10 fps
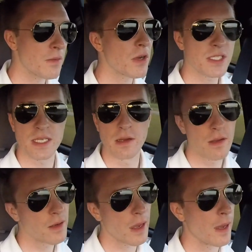It looks
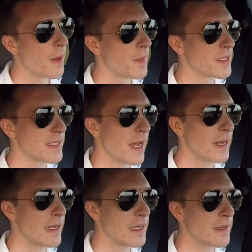good. It's not
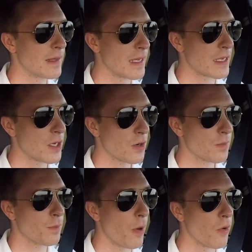
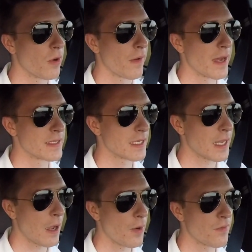anything
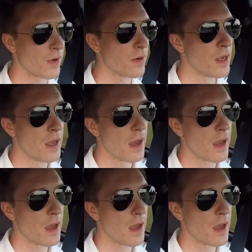polarizing. However,